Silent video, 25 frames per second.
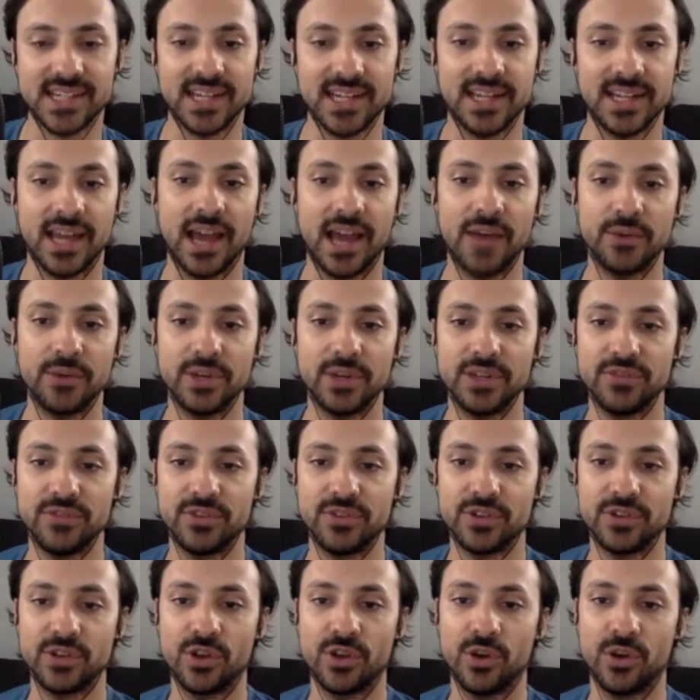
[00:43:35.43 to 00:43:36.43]
And I would
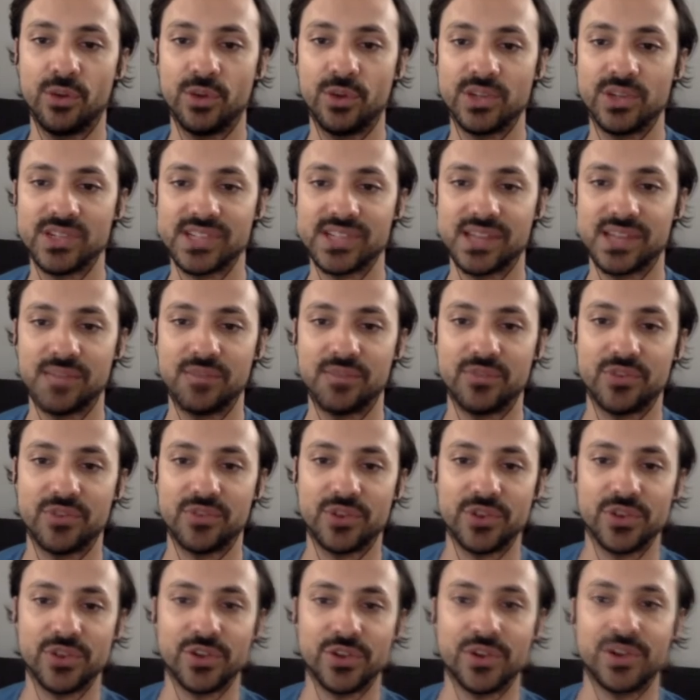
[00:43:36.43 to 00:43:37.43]
even go one step
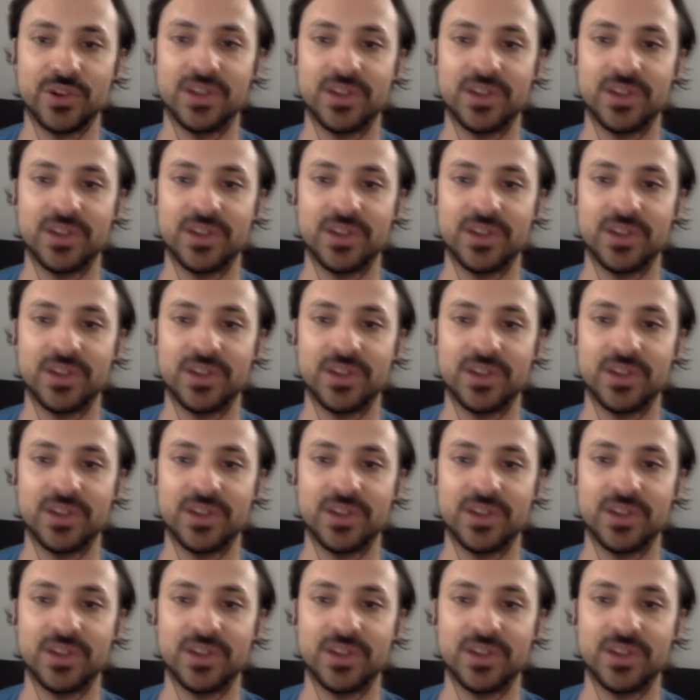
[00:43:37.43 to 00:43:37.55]
further,